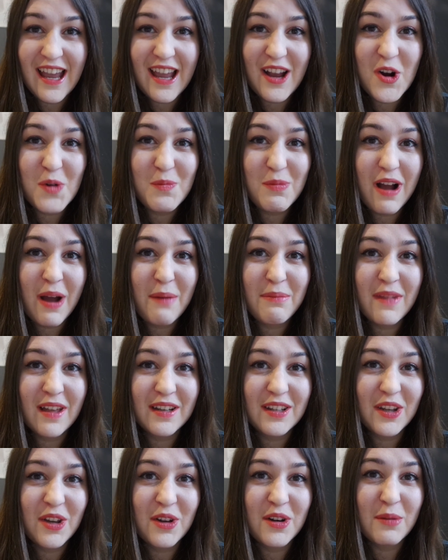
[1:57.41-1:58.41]
I hope I'm
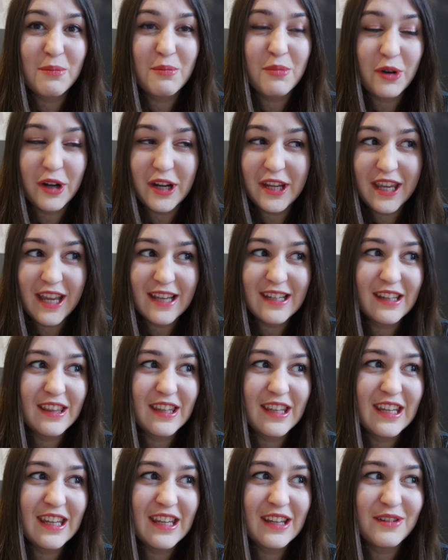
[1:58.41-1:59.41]
not gonna break
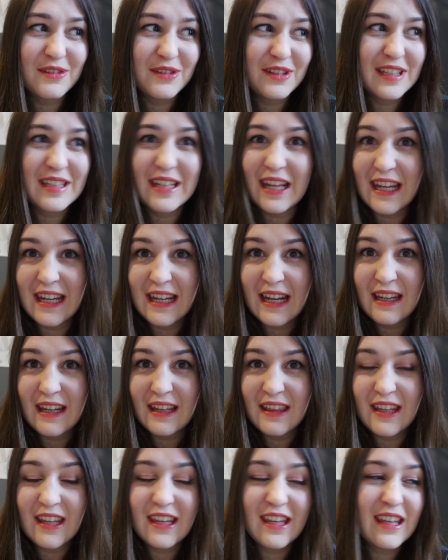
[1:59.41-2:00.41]
anything or stain
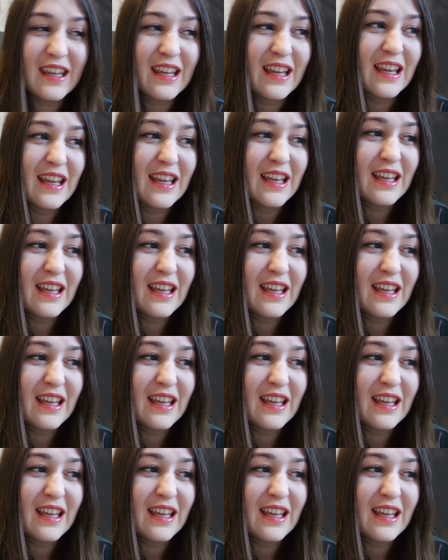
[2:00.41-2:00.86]
anything.